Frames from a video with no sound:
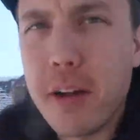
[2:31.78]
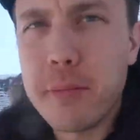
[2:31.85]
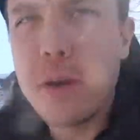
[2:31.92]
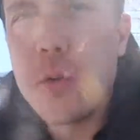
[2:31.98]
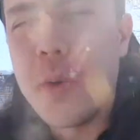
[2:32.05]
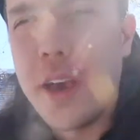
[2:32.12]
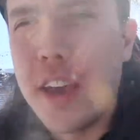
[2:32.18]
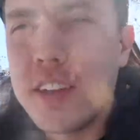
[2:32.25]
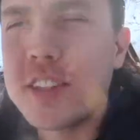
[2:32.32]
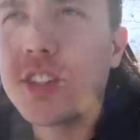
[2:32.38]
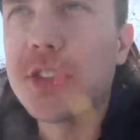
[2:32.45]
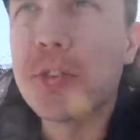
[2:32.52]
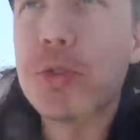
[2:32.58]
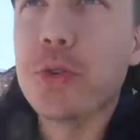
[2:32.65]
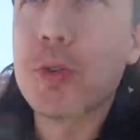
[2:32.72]
on my way
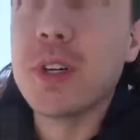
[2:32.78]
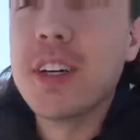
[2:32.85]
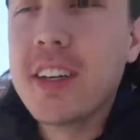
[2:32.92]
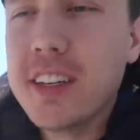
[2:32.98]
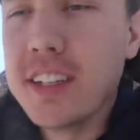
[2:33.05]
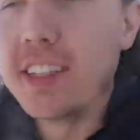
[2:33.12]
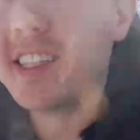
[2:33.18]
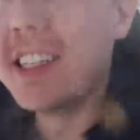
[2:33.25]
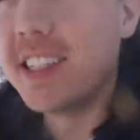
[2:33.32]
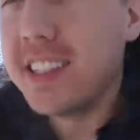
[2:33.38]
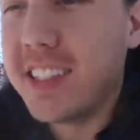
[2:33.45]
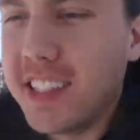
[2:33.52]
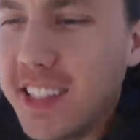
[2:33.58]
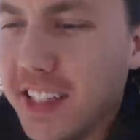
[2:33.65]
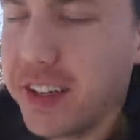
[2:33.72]
to
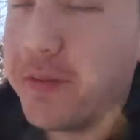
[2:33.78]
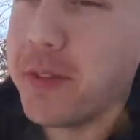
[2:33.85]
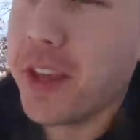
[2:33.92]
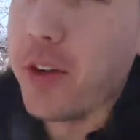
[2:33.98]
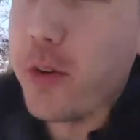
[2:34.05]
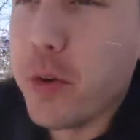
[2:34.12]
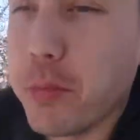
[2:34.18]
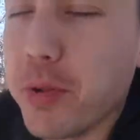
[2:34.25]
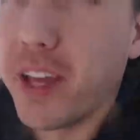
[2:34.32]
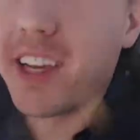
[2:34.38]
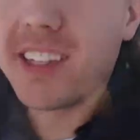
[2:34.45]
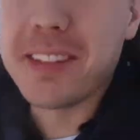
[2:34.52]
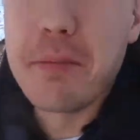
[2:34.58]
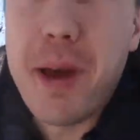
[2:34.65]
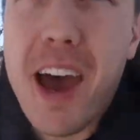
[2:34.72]
D&D. We're
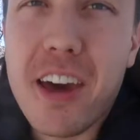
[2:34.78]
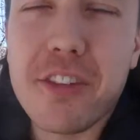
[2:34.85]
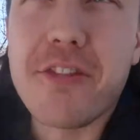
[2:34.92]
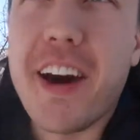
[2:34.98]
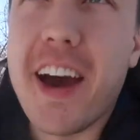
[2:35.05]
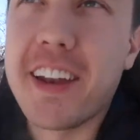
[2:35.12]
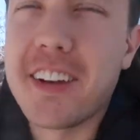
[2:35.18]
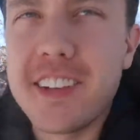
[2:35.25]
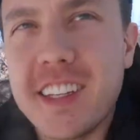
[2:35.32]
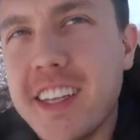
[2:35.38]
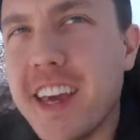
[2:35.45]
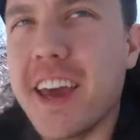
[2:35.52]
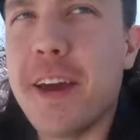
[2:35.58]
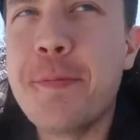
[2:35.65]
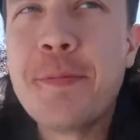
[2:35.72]
playing some Pathfinder
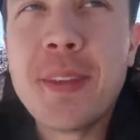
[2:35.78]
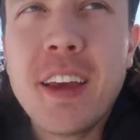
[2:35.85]
today.